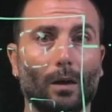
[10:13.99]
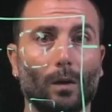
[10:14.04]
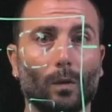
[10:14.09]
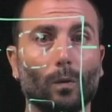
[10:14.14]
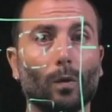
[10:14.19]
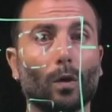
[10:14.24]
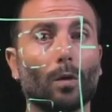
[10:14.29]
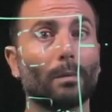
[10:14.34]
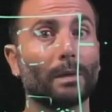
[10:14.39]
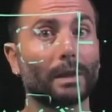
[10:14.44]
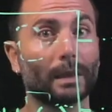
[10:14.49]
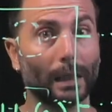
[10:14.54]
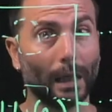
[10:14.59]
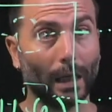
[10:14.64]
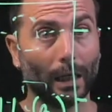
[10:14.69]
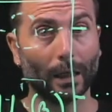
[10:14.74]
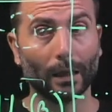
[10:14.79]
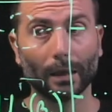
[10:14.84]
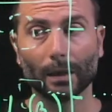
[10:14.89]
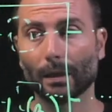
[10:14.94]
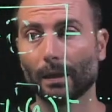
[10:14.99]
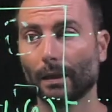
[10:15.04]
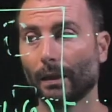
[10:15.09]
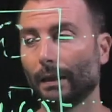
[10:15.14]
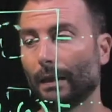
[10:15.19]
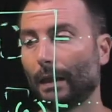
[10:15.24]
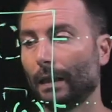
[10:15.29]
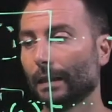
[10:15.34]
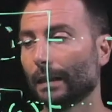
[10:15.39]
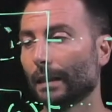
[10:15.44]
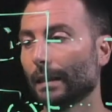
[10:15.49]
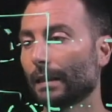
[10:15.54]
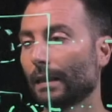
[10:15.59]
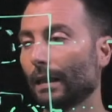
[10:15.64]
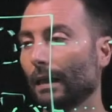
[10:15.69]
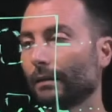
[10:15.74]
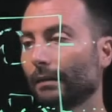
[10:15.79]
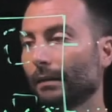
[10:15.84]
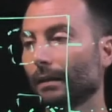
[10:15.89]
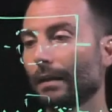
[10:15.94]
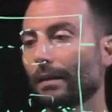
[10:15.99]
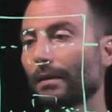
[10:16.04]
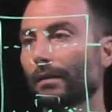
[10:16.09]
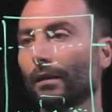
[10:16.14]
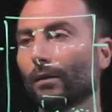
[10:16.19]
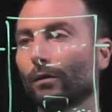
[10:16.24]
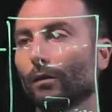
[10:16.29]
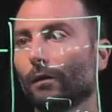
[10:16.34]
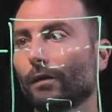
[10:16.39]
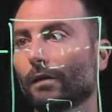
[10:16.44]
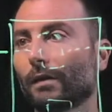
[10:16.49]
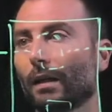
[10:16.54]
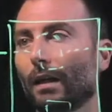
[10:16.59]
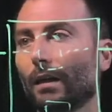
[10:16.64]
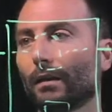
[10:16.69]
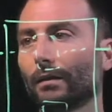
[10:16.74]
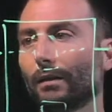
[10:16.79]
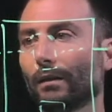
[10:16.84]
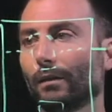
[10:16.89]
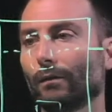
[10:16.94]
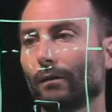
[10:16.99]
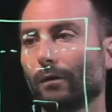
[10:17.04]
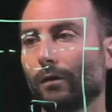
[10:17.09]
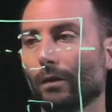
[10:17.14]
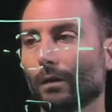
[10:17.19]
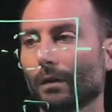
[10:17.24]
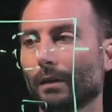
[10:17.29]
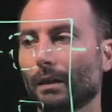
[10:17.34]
warm starts, and is that instead of starting for